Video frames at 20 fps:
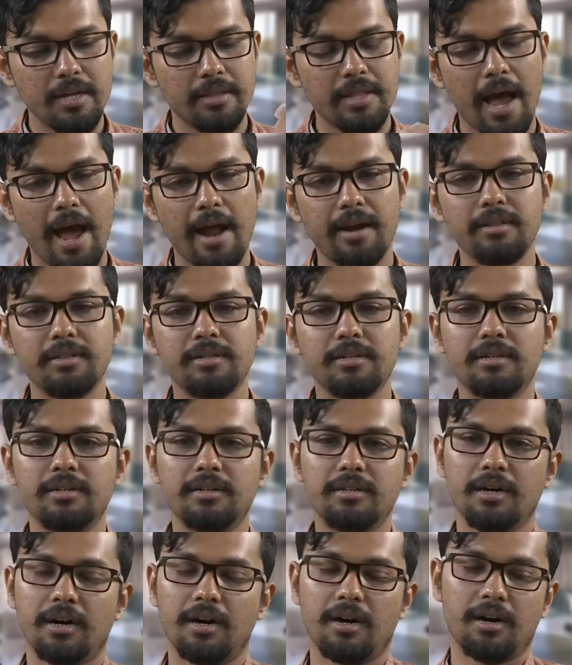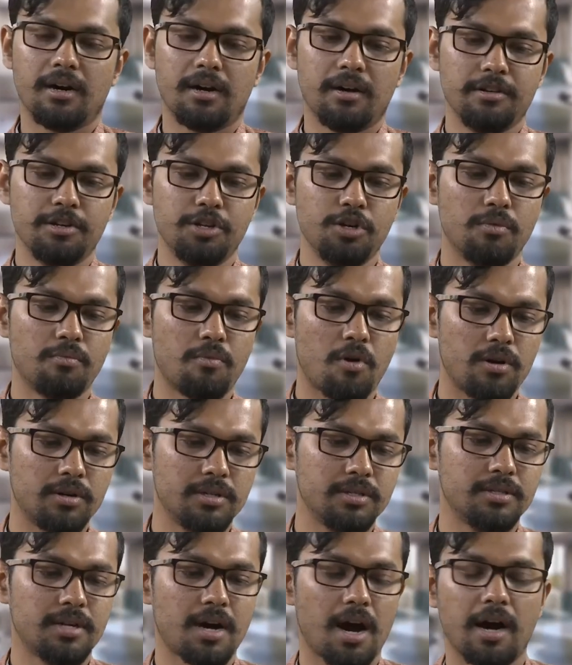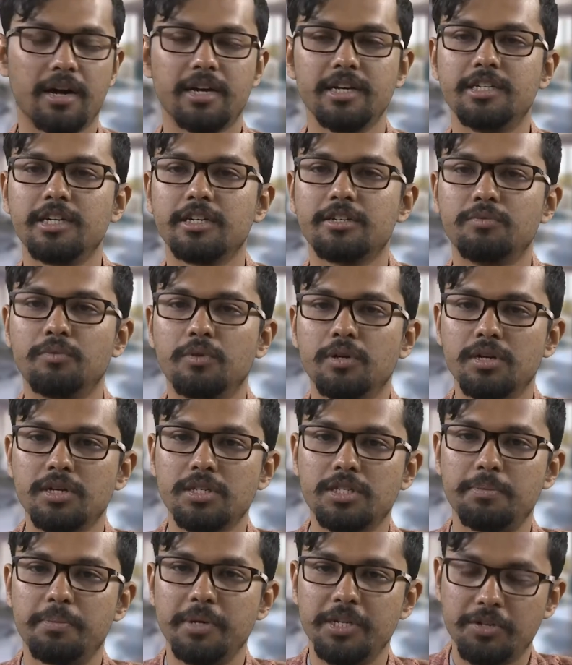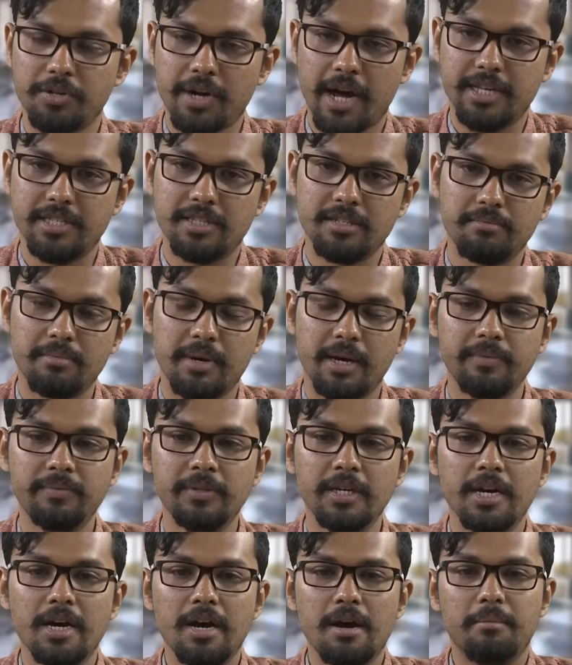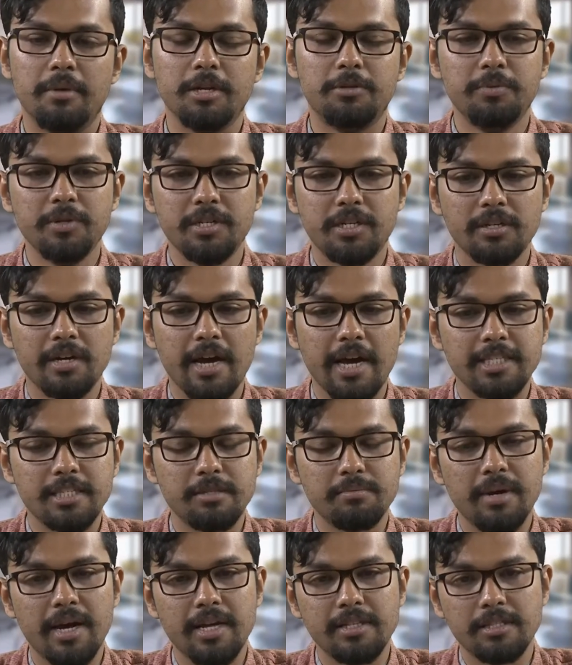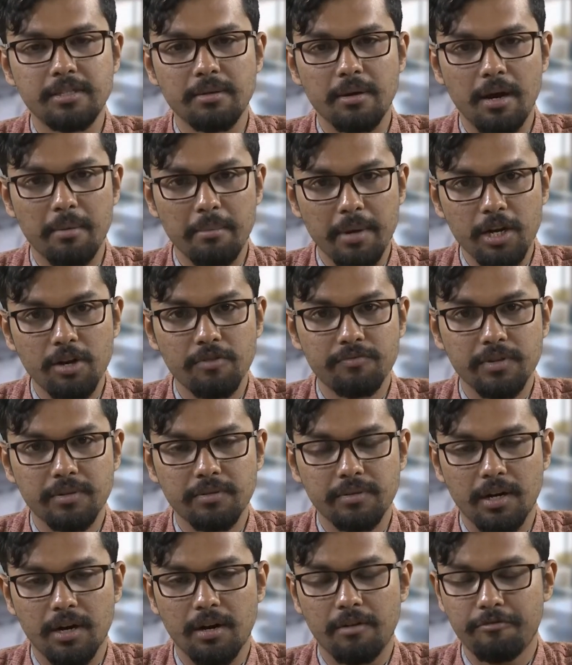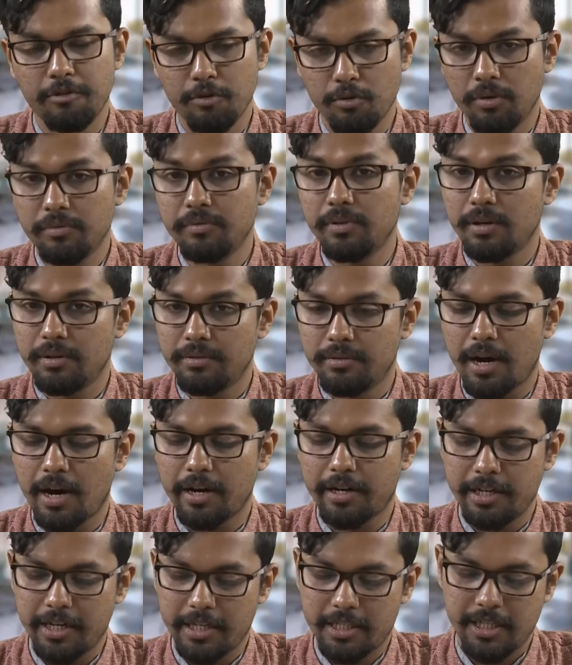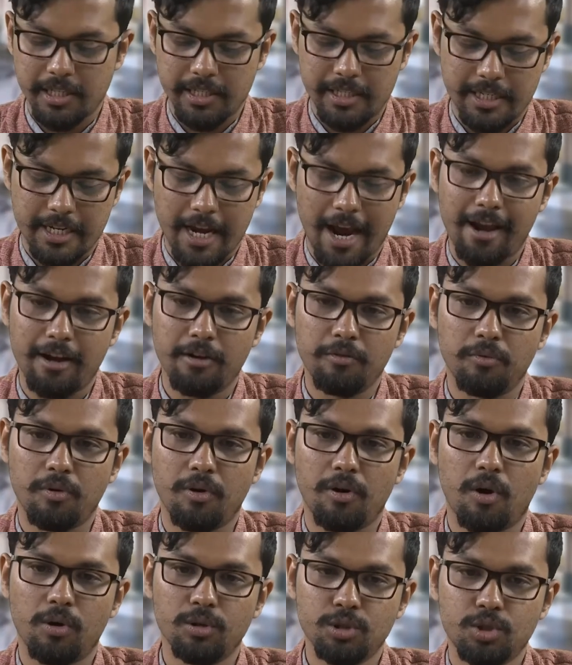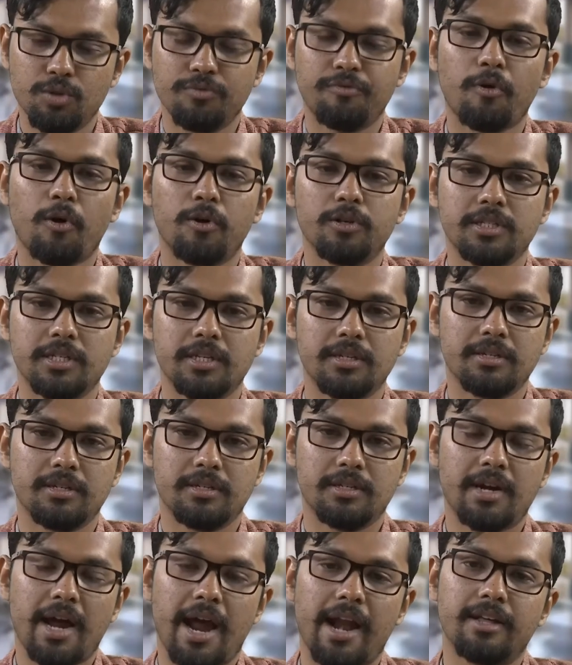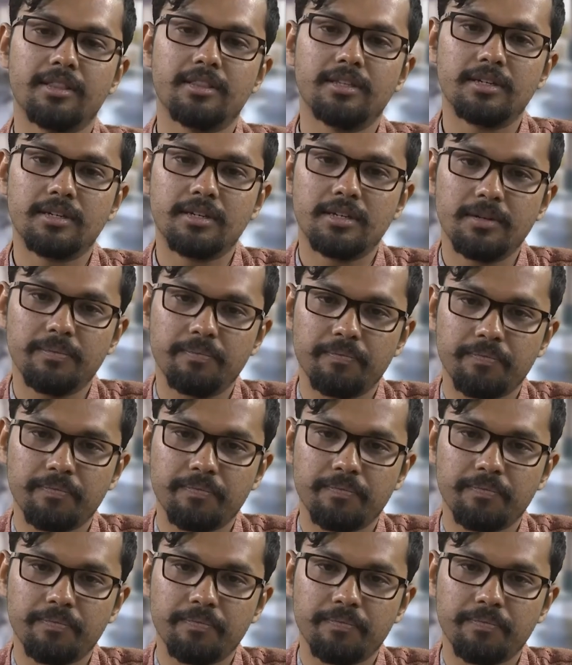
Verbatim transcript: The another uh, neo-modern architect was Peter Eisenman, but Peter Eisenman's uh, many of the uh, few of the architecture style also falls under another